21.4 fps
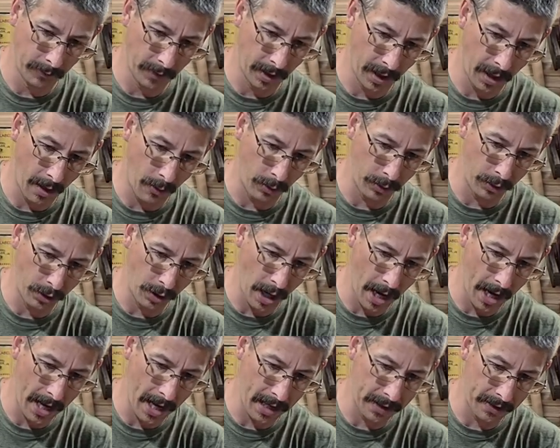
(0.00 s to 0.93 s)
And I will
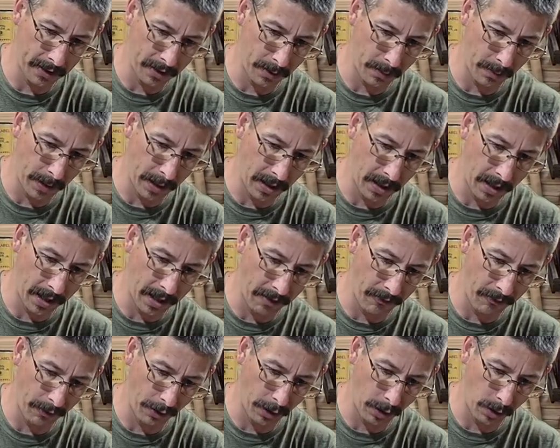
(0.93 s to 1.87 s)
try not to spill any.
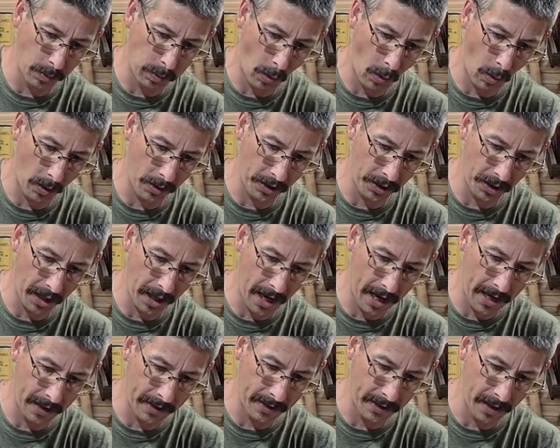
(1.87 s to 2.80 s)
First pours are
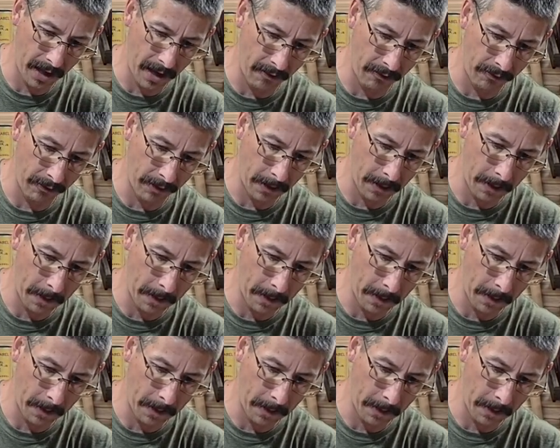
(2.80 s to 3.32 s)
kind of tough.